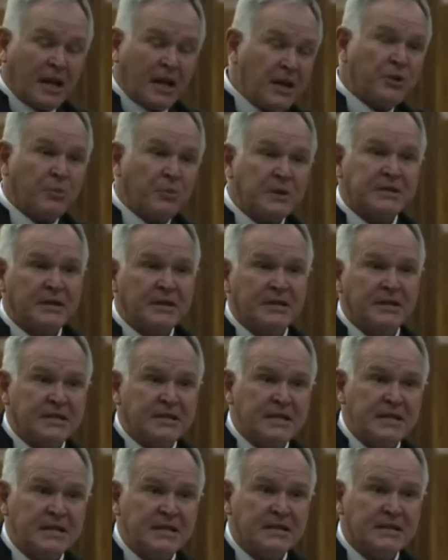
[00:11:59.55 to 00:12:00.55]
that it was the
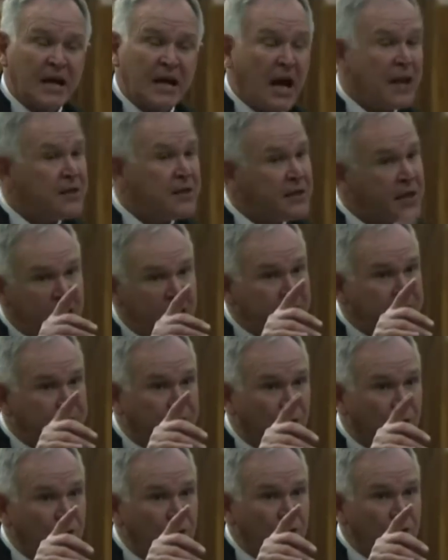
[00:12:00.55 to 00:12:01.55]
deceased, and
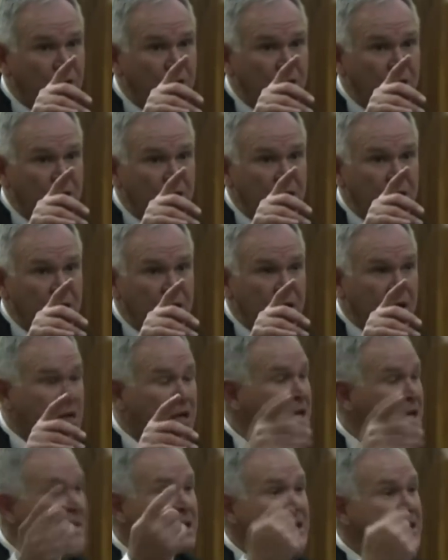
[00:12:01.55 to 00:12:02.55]
therefore
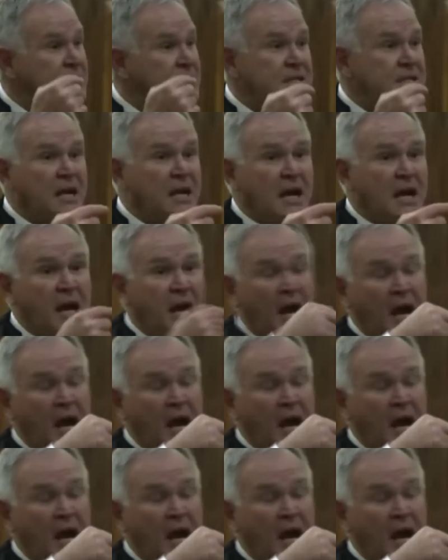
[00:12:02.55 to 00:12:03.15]
his